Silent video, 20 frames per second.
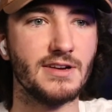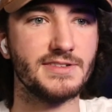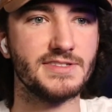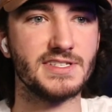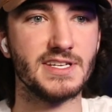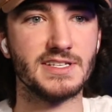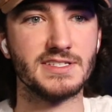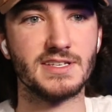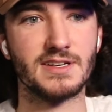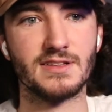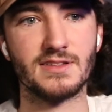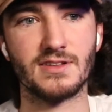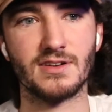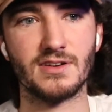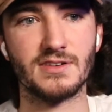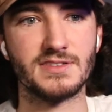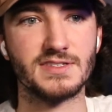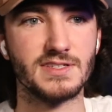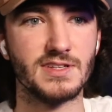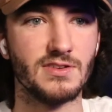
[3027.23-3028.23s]
6
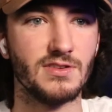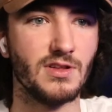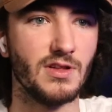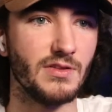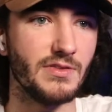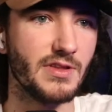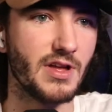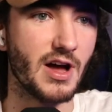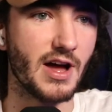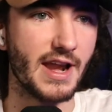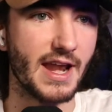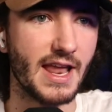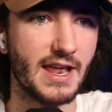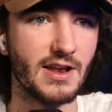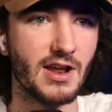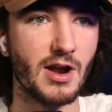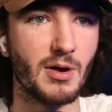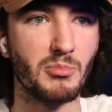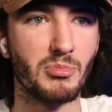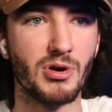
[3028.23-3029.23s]
1/3 still not
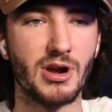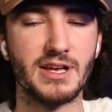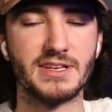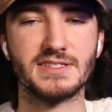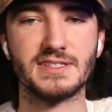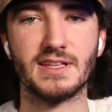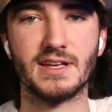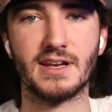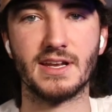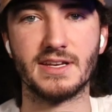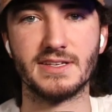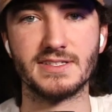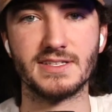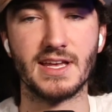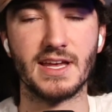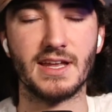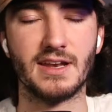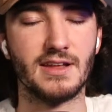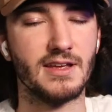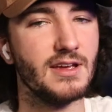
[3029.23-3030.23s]
impressed that I
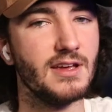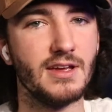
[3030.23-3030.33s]
said